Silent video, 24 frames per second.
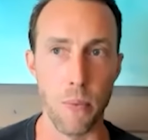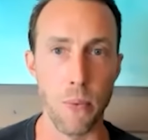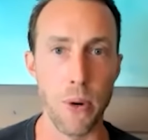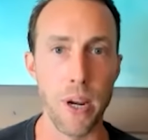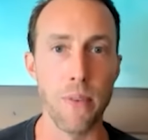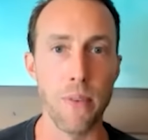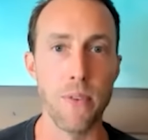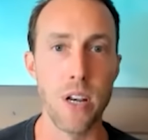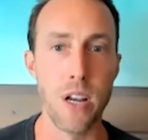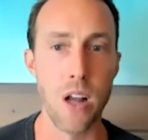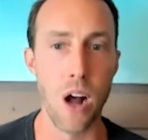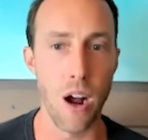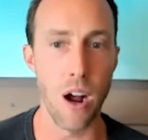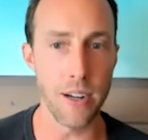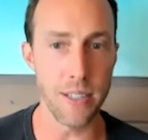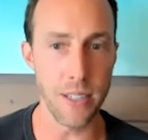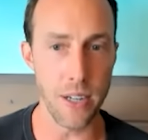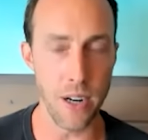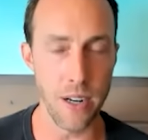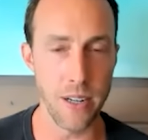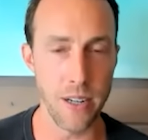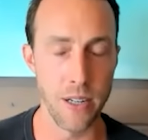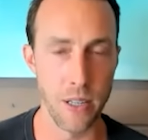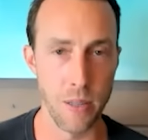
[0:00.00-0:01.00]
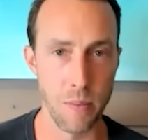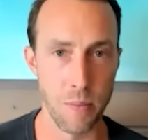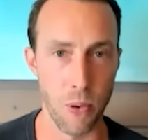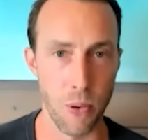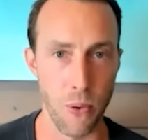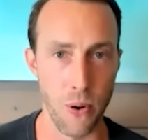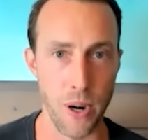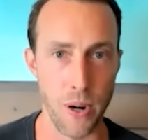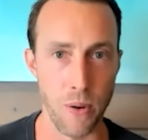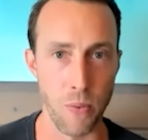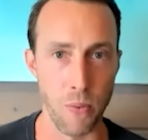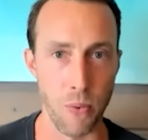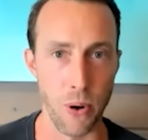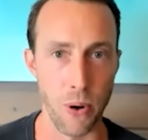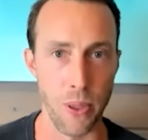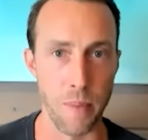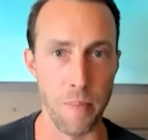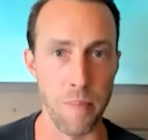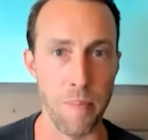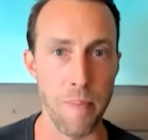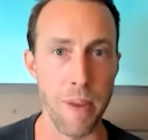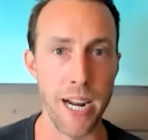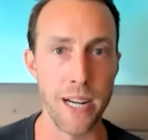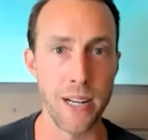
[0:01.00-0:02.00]
We have not gotten to the point where the
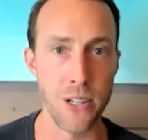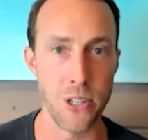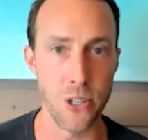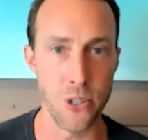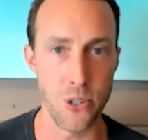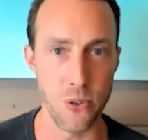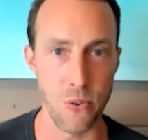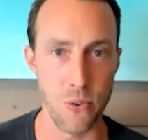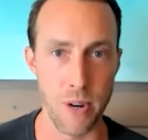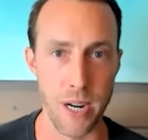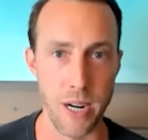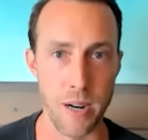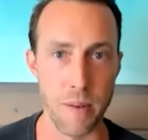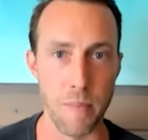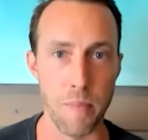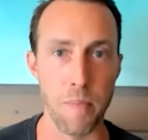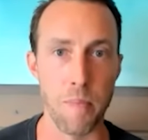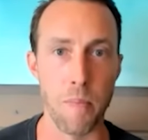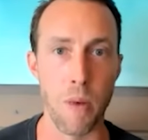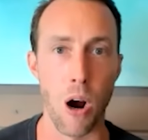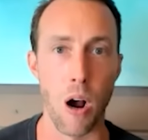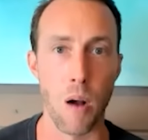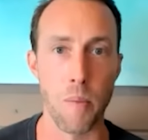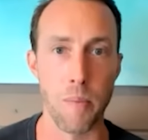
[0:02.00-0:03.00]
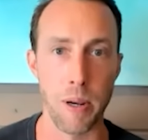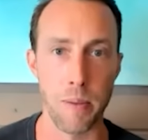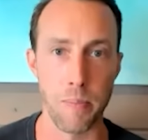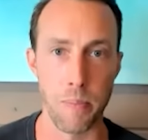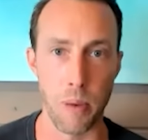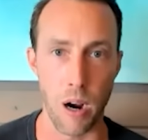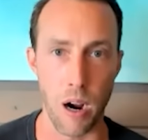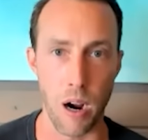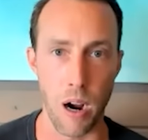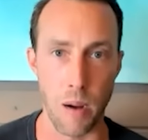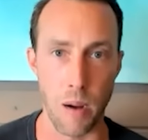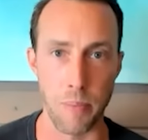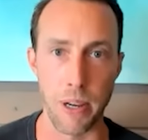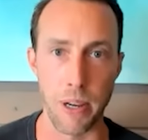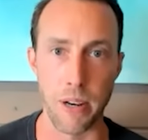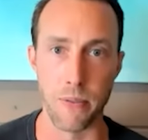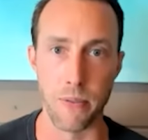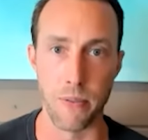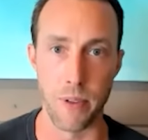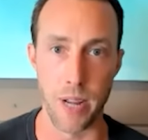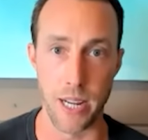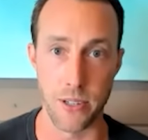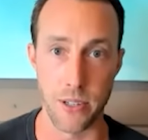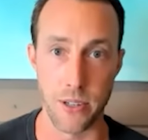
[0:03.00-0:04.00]
main street mom and pop
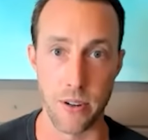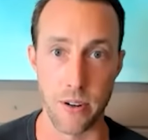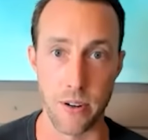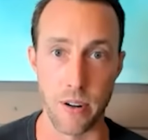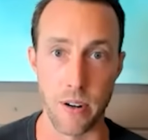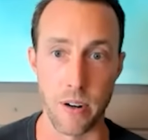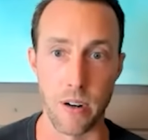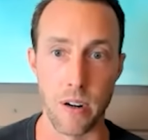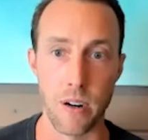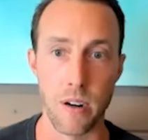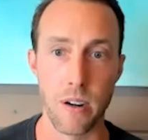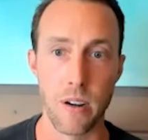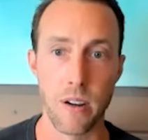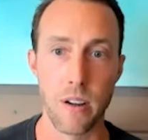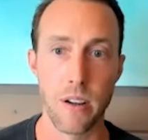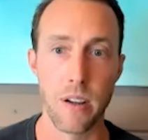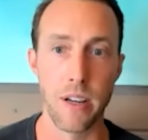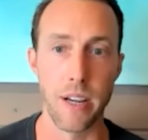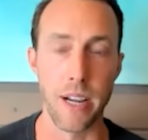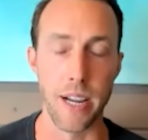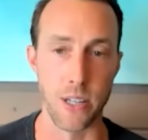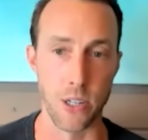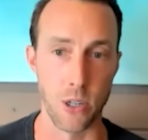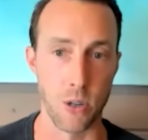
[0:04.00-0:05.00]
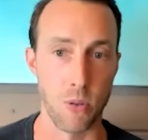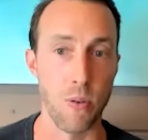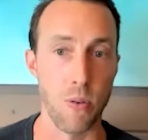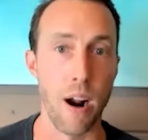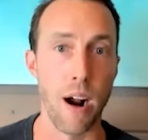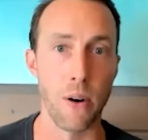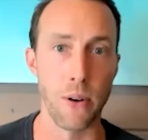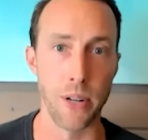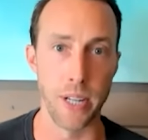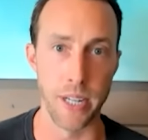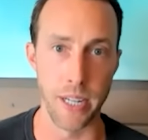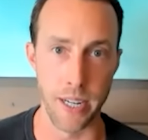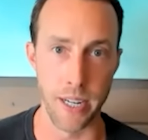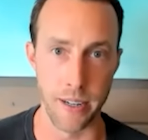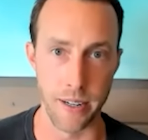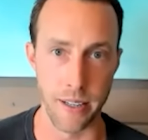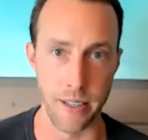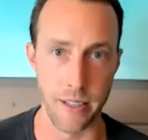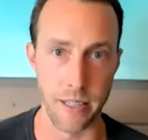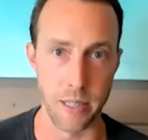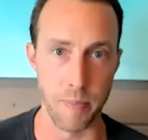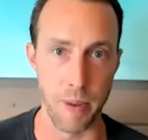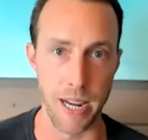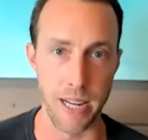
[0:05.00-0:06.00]
investor is crowding into
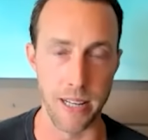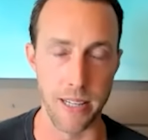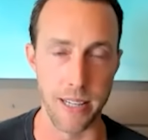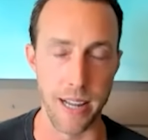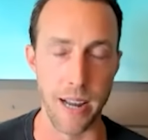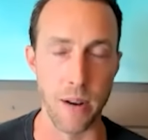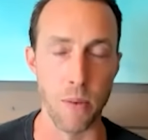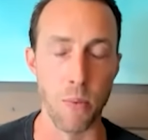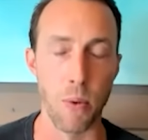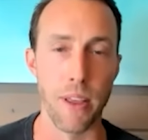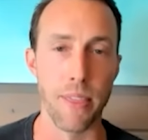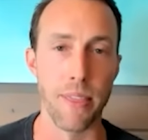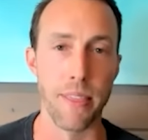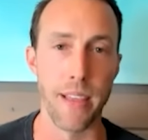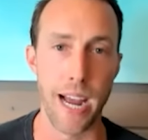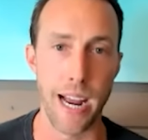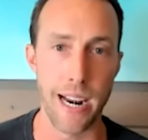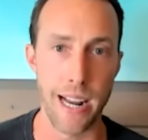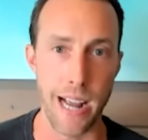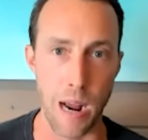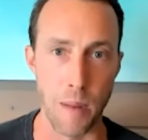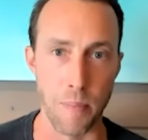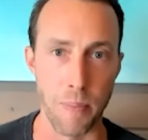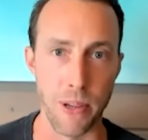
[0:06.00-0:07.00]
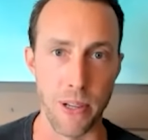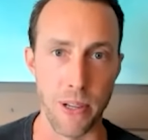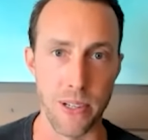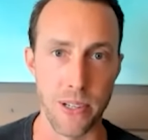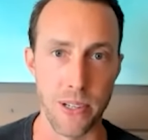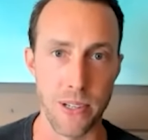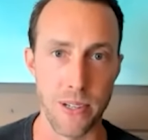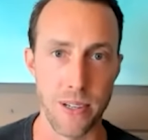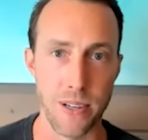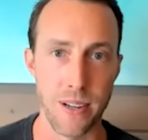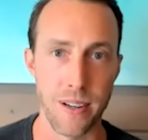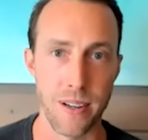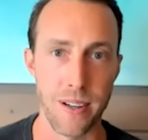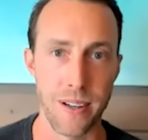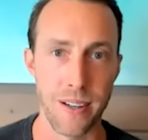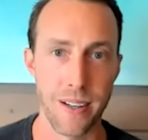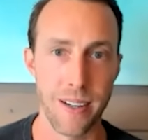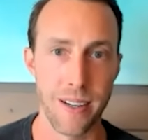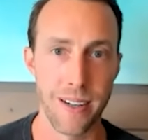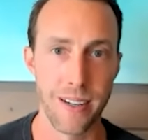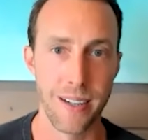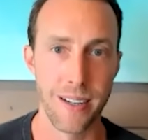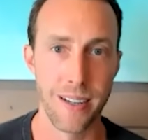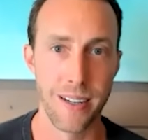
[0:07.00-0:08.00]
the space. And when that happens,
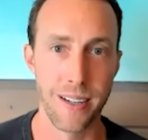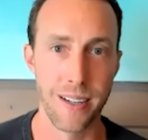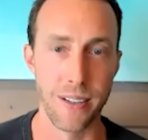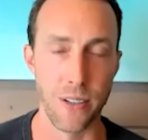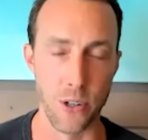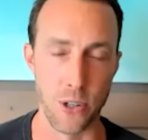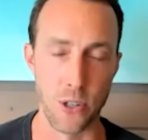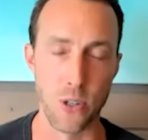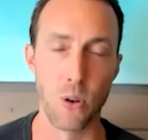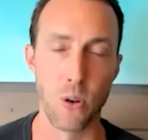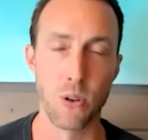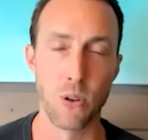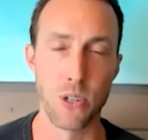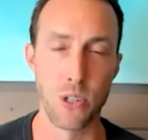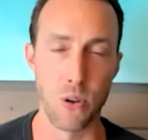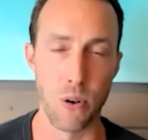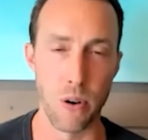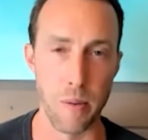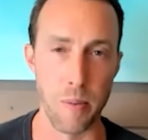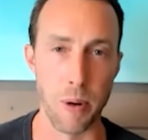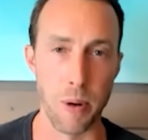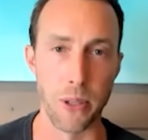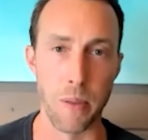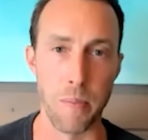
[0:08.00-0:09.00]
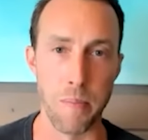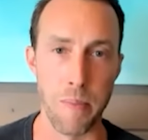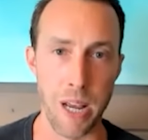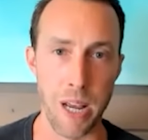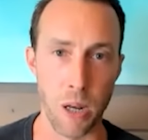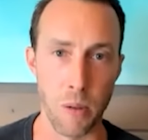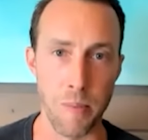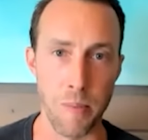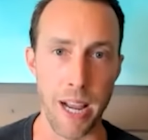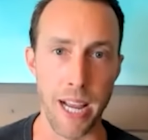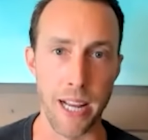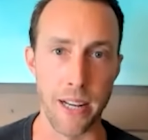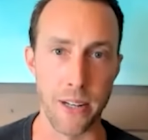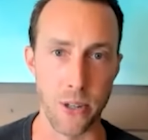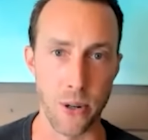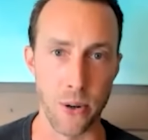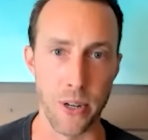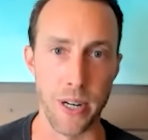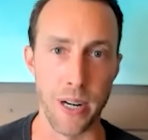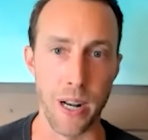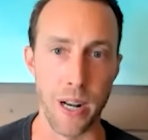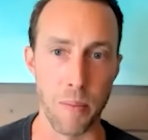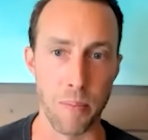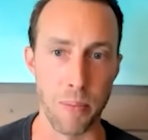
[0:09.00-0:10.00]
there's an old story about the mailman
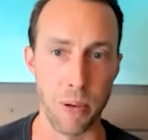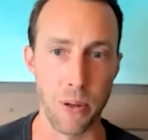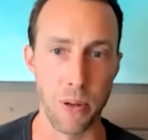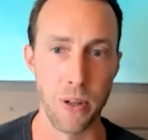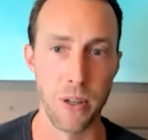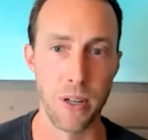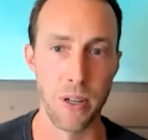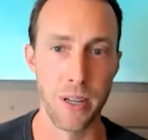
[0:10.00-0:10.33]
turning up.